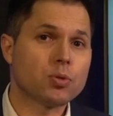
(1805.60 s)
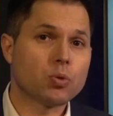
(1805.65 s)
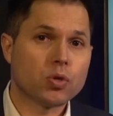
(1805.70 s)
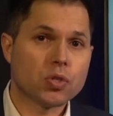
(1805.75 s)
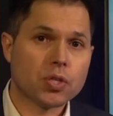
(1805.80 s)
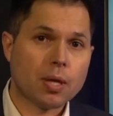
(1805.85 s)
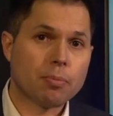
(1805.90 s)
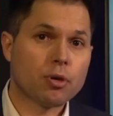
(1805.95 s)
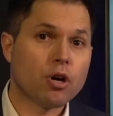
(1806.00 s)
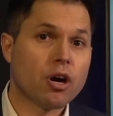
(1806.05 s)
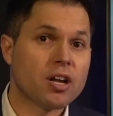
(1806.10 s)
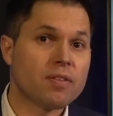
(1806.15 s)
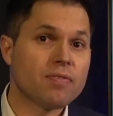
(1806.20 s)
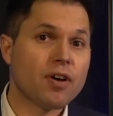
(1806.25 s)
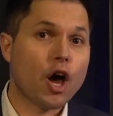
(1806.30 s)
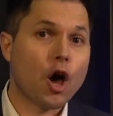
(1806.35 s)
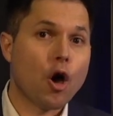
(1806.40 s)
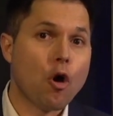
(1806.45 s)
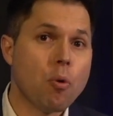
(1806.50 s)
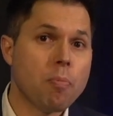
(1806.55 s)
were some kind of
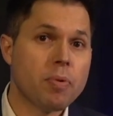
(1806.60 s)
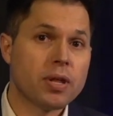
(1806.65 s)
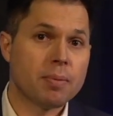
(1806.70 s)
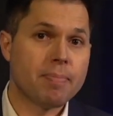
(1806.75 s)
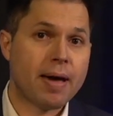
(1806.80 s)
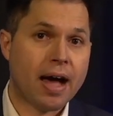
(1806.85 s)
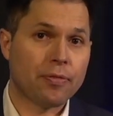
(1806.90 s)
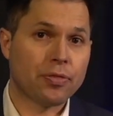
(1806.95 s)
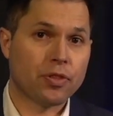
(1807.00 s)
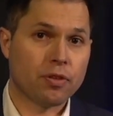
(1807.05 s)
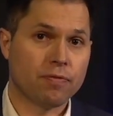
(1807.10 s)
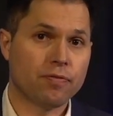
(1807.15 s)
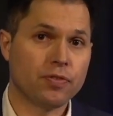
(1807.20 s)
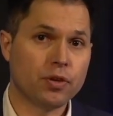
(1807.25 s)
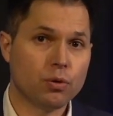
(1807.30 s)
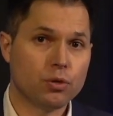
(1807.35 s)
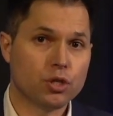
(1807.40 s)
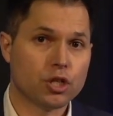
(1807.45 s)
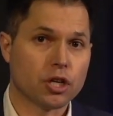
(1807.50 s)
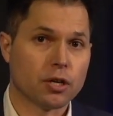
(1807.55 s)
omen about the
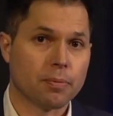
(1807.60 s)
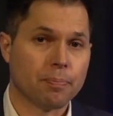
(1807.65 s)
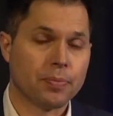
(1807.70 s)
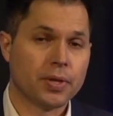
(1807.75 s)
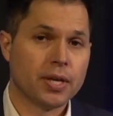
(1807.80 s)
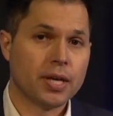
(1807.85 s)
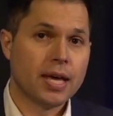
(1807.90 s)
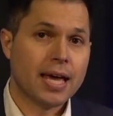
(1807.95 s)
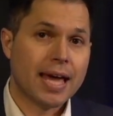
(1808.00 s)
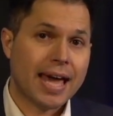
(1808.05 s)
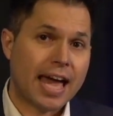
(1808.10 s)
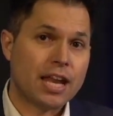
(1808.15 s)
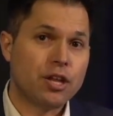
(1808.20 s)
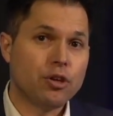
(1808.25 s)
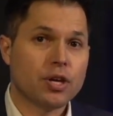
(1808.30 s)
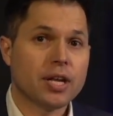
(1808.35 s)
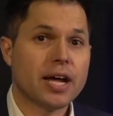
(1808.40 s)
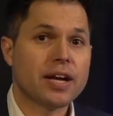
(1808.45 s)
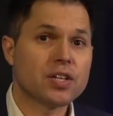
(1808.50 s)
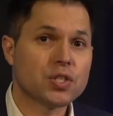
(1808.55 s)
future. And you
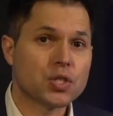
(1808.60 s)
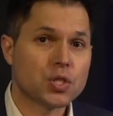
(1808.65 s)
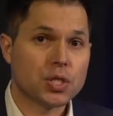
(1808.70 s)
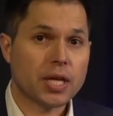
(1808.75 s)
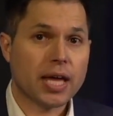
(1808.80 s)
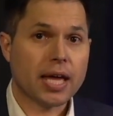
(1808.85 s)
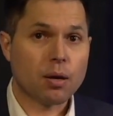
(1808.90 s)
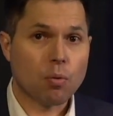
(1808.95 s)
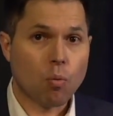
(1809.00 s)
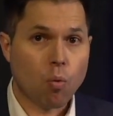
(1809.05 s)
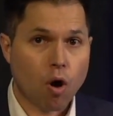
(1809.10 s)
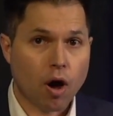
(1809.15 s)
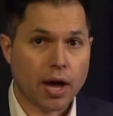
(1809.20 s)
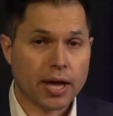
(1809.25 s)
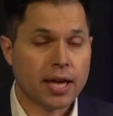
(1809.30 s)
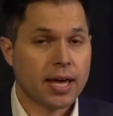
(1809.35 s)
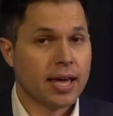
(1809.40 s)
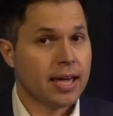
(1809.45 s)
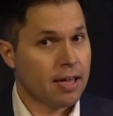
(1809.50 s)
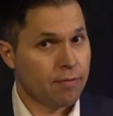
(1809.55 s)
can understand why,
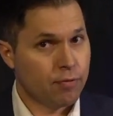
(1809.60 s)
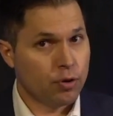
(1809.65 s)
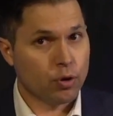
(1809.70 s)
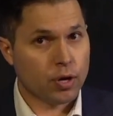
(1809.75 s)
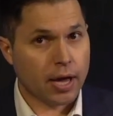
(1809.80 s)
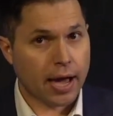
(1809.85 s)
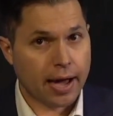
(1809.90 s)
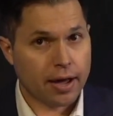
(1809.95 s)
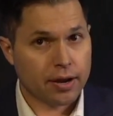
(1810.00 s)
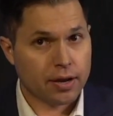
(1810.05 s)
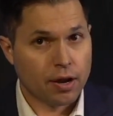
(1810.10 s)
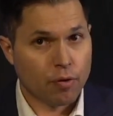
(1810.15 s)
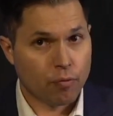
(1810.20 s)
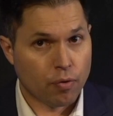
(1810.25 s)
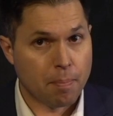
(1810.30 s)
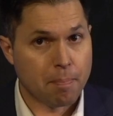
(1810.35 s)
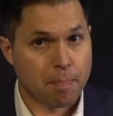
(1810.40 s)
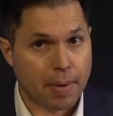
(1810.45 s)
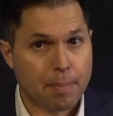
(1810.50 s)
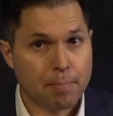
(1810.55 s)
if you can't
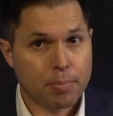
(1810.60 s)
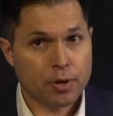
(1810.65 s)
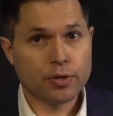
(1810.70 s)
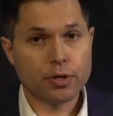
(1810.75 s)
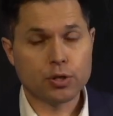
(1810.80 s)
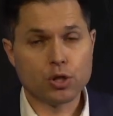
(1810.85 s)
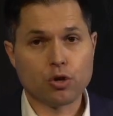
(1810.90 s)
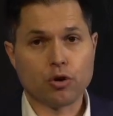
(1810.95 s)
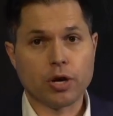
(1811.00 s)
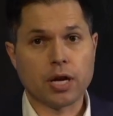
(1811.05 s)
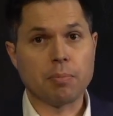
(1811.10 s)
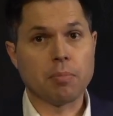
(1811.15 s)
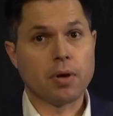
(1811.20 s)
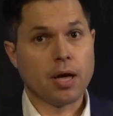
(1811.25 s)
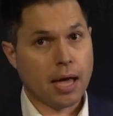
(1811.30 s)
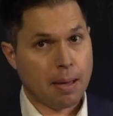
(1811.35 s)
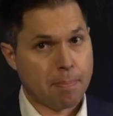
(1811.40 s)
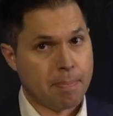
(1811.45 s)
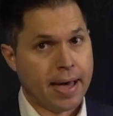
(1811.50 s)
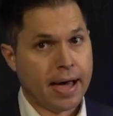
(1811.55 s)
remember the dream
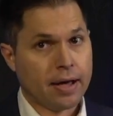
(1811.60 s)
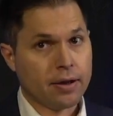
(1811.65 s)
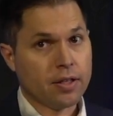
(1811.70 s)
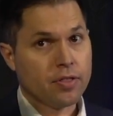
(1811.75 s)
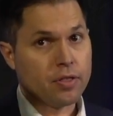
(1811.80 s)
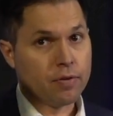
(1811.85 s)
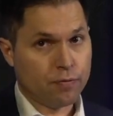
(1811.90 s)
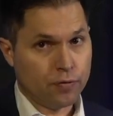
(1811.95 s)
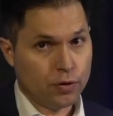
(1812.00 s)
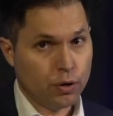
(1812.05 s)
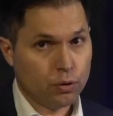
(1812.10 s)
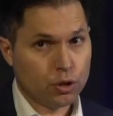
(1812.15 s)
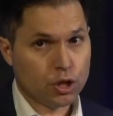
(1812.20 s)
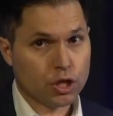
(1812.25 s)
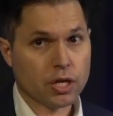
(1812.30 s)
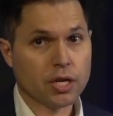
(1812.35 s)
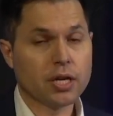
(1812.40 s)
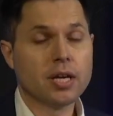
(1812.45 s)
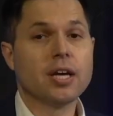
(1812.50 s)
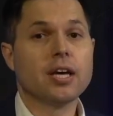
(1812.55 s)
about the
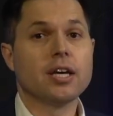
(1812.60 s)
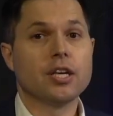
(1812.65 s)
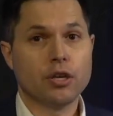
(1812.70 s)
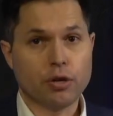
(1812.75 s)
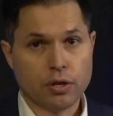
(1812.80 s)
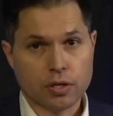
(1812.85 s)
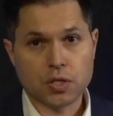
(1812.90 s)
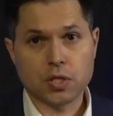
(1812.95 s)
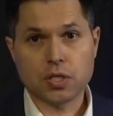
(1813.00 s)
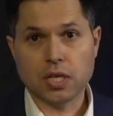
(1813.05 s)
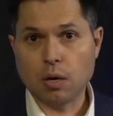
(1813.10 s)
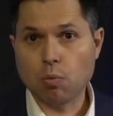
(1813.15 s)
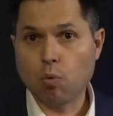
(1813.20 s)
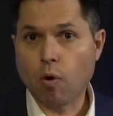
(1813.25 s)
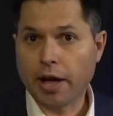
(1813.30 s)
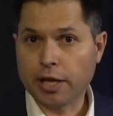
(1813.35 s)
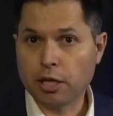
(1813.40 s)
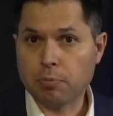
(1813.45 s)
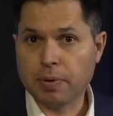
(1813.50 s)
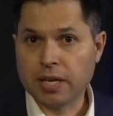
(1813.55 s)
future, you could see why
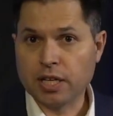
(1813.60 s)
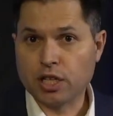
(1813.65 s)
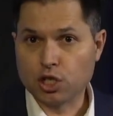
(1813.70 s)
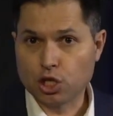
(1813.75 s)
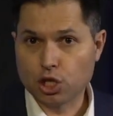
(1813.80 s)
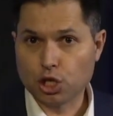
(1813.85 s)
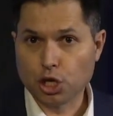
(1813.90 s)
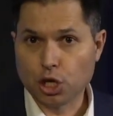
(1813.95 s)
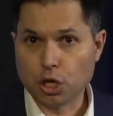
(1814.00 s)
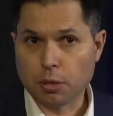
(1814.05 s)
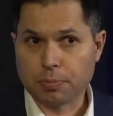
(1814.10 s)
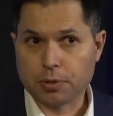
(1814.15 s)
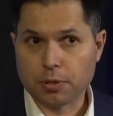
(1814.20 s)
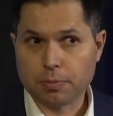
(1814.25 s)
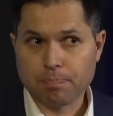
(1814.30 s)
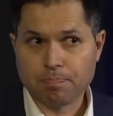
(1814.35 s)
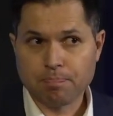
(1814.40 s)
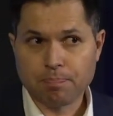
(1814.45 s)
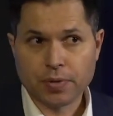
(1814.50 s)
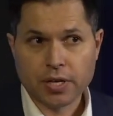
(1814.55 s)
you'd be disturbed.
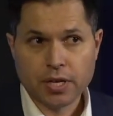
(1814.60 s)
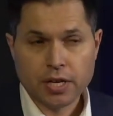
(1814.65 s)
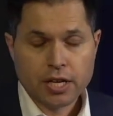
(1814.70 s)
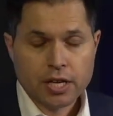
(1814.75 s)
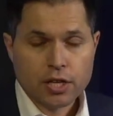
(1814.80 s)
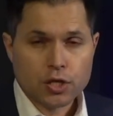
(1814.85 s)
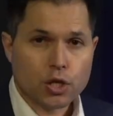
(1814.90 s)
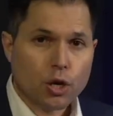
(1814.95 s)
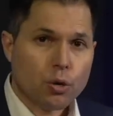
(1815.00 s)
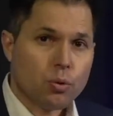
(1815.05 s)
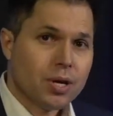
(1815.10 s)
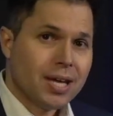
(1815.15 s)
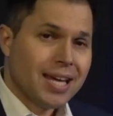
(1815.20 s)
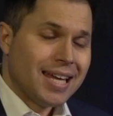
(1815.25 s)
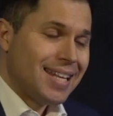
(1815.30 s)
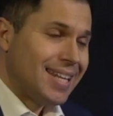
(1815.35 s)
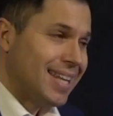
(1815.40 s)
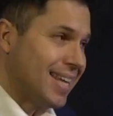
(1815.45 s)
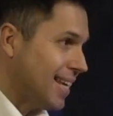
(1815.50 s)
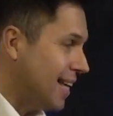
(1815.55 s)
So
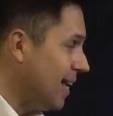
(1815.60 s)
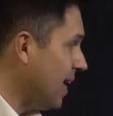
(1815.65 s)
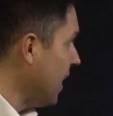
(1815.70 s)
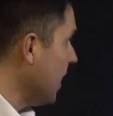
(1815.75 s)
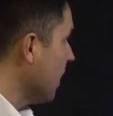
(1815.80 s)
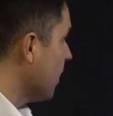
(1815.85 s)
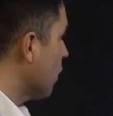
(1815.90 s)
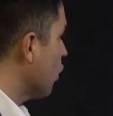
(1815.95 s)
the king